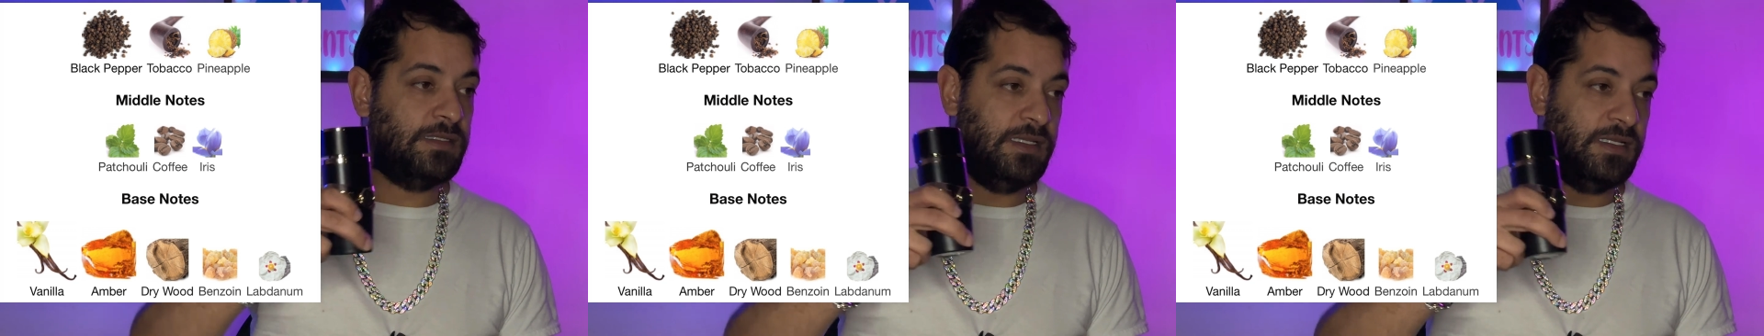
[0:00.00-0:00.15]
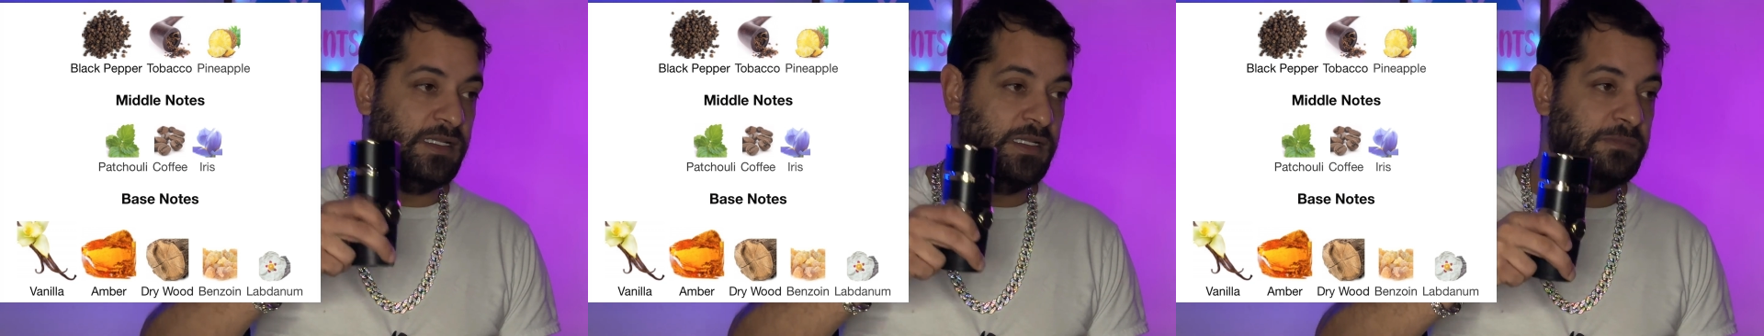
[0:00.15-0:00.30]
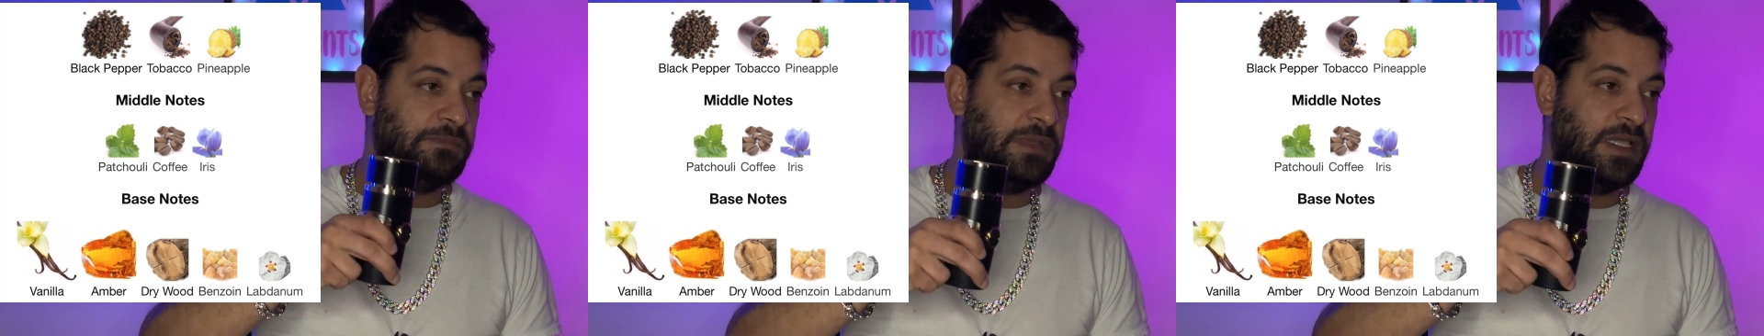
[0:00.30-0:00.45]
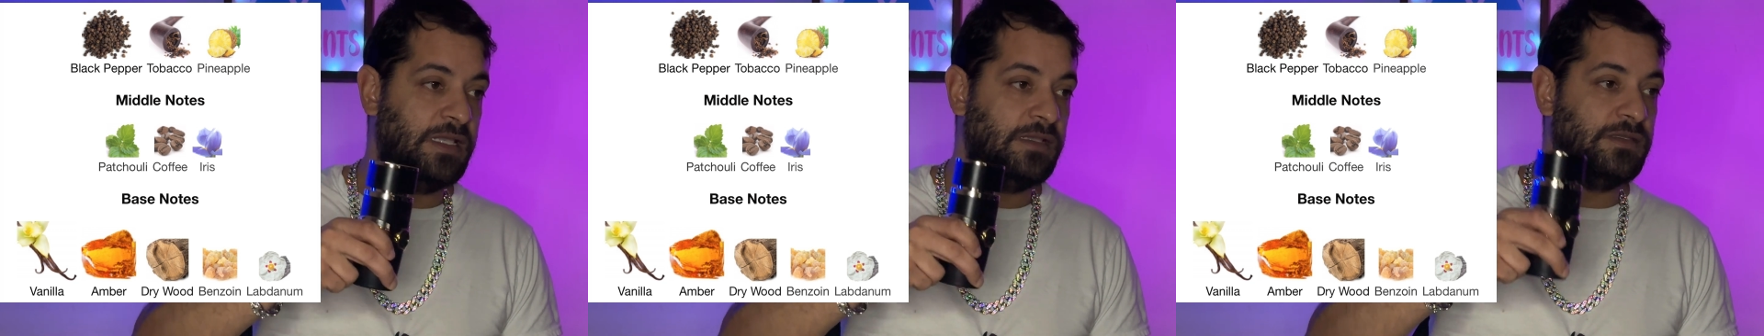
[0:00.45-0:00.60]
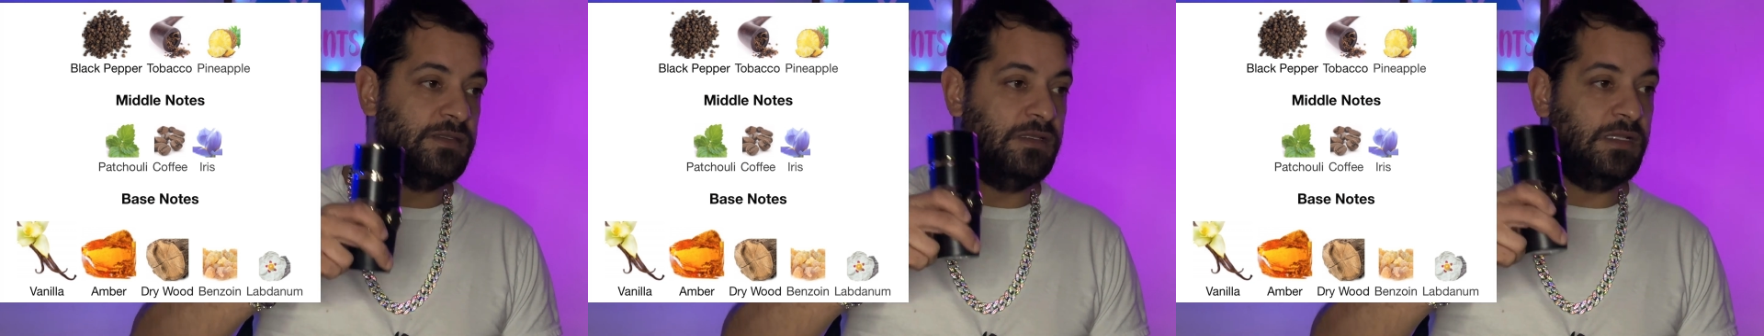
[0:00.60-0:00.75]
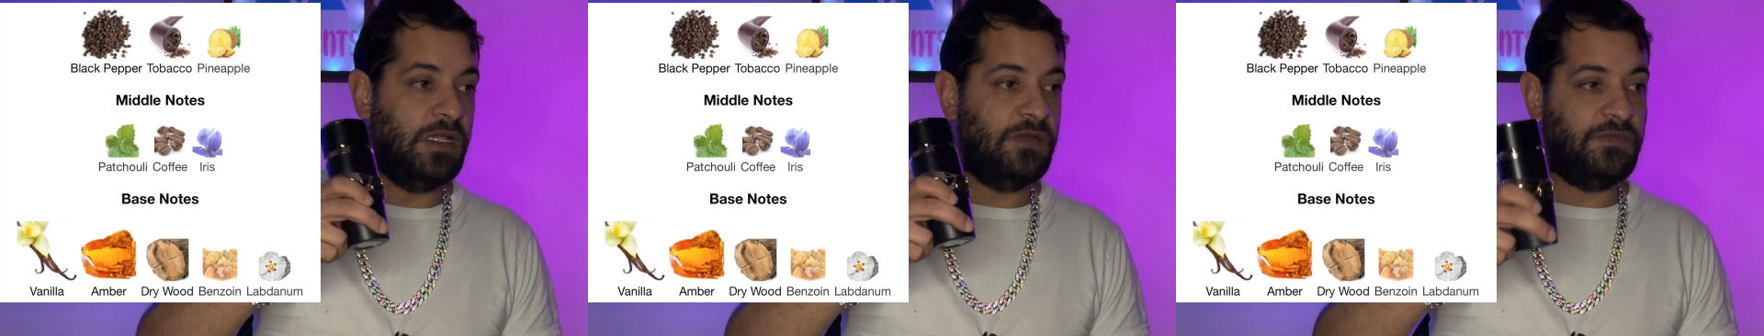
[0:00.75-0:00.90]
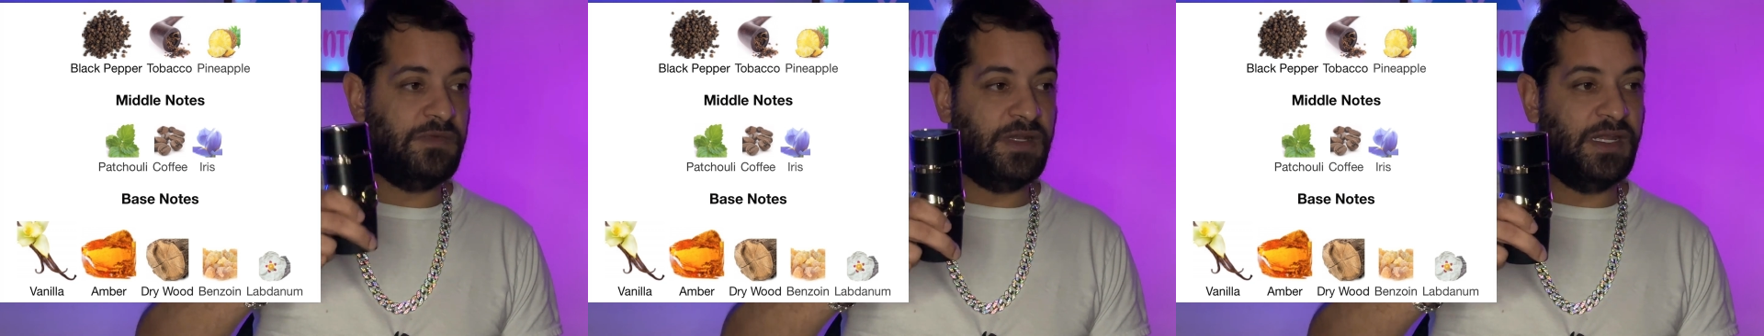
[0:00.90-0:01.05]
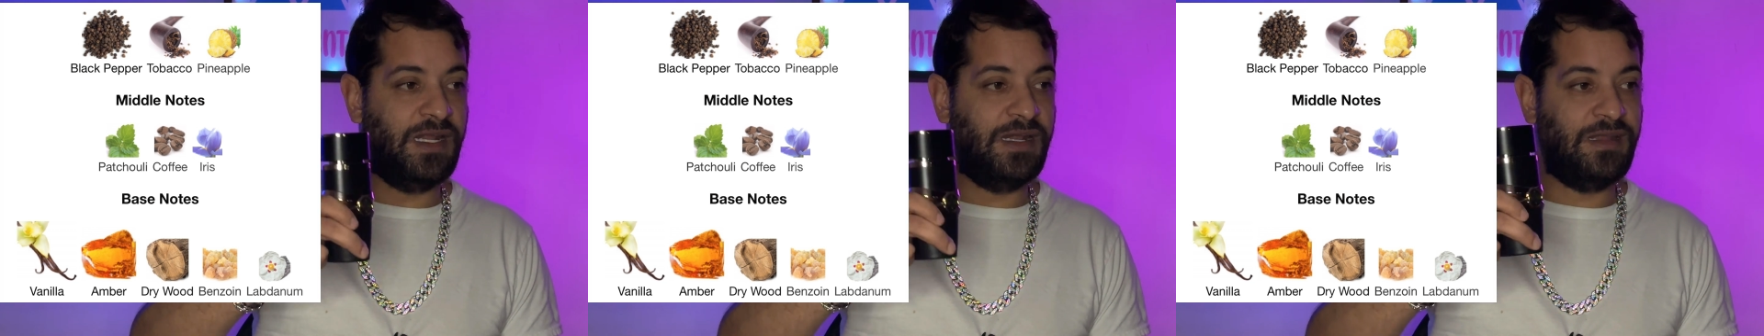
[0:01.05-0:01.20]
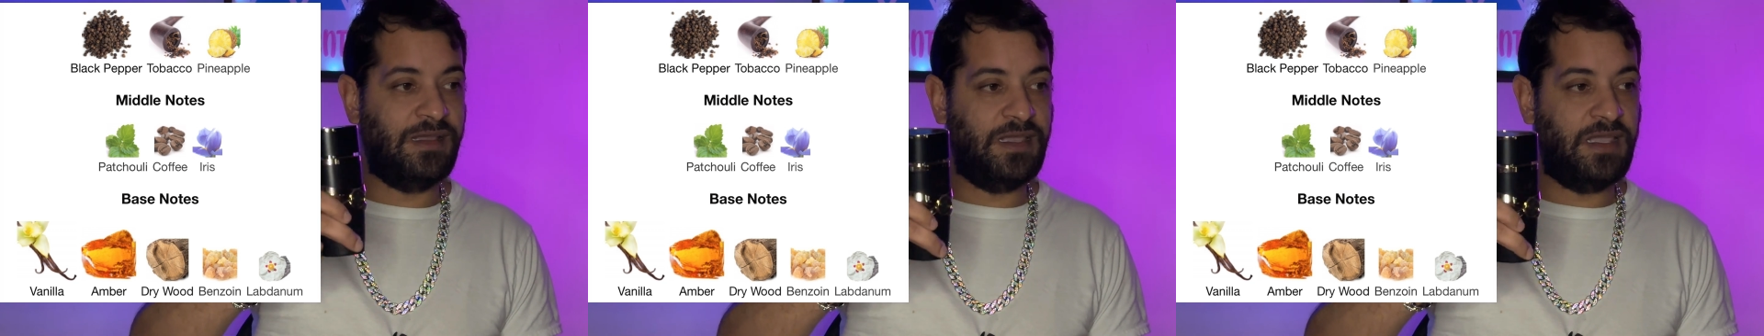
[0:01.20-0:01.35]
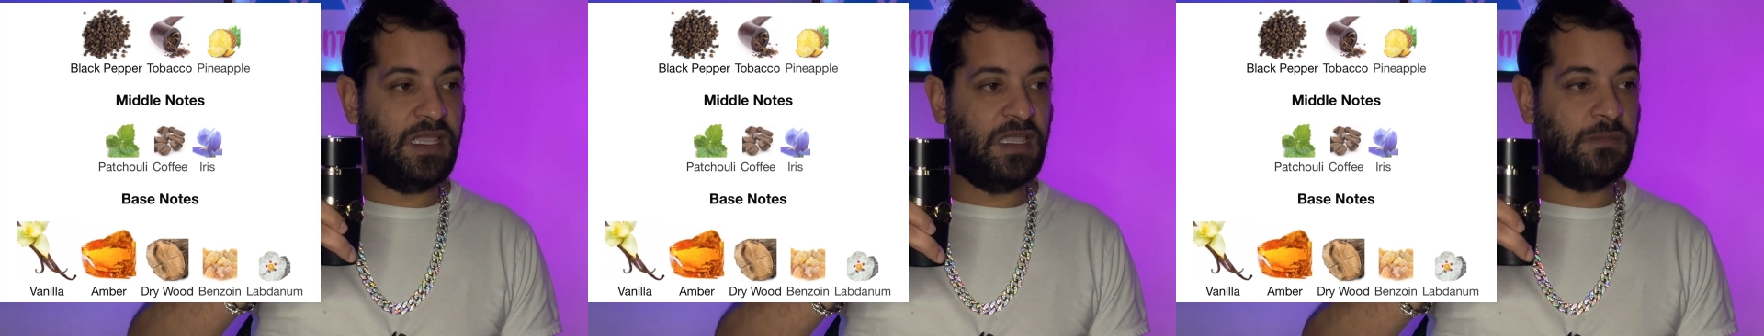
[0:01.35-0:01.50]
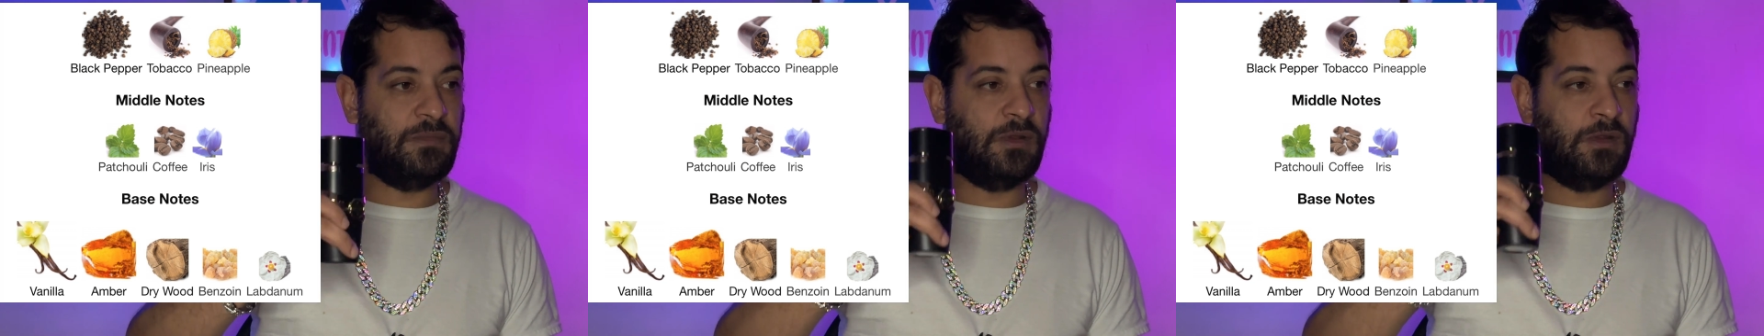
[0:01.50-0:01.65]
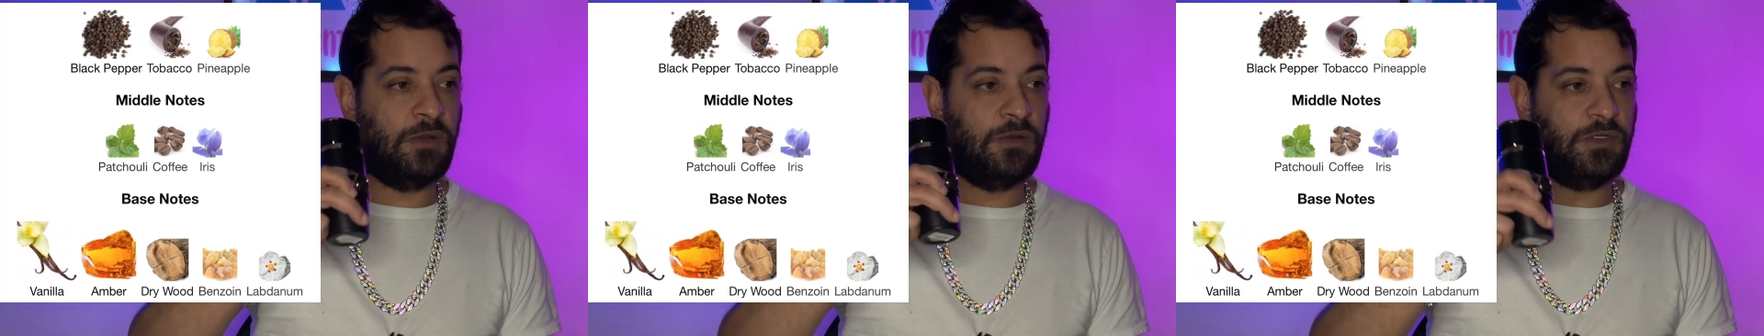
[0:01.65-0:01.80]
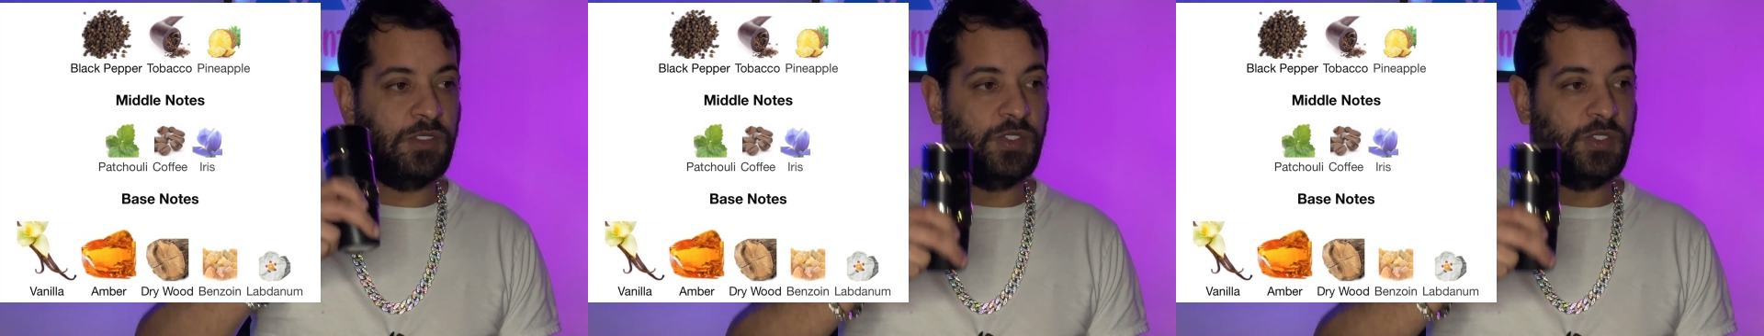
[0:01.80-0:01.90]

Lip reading: In the base, you got vanilla, amber,